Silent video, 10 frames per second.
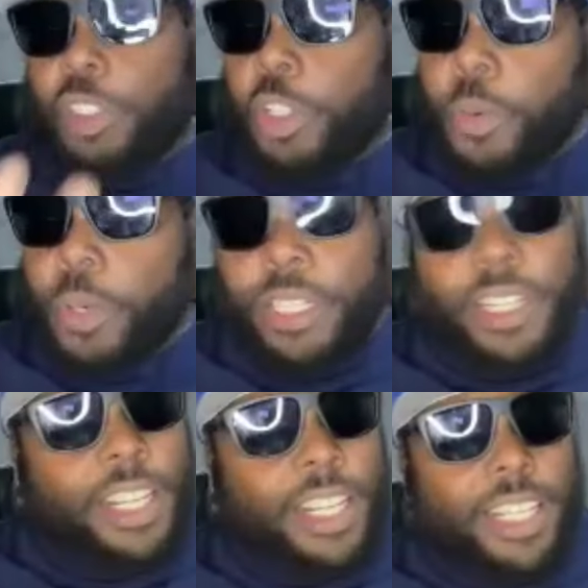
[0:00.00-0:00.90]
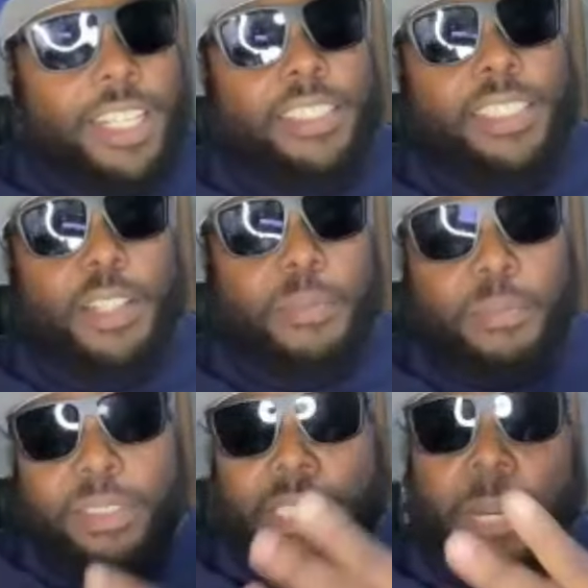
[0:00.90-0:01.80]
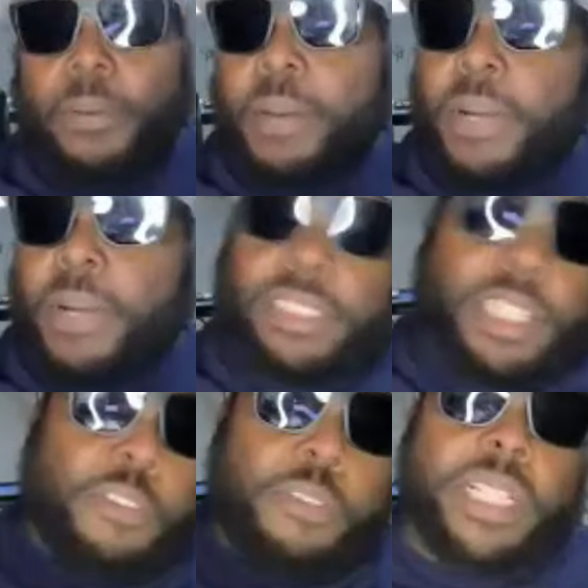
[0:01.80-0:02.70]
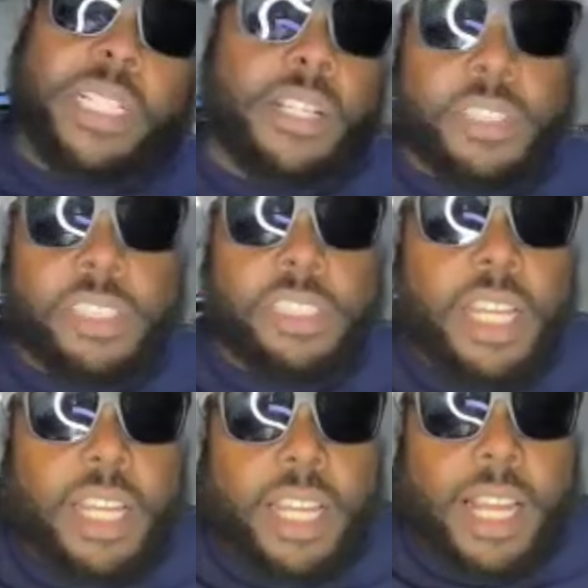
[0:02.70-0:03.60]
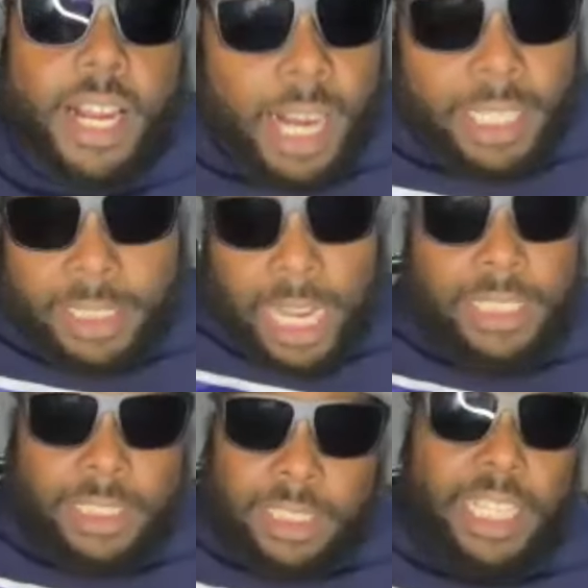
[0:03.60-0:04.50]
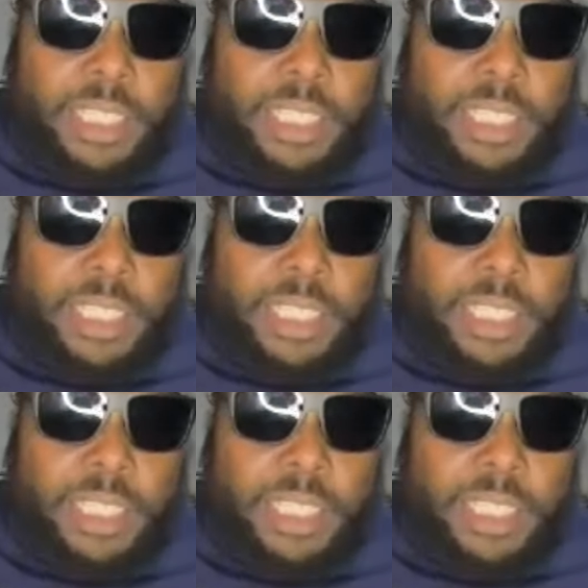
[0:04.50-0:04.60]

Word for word: doing to separate myself from the others. Uh, I just I just like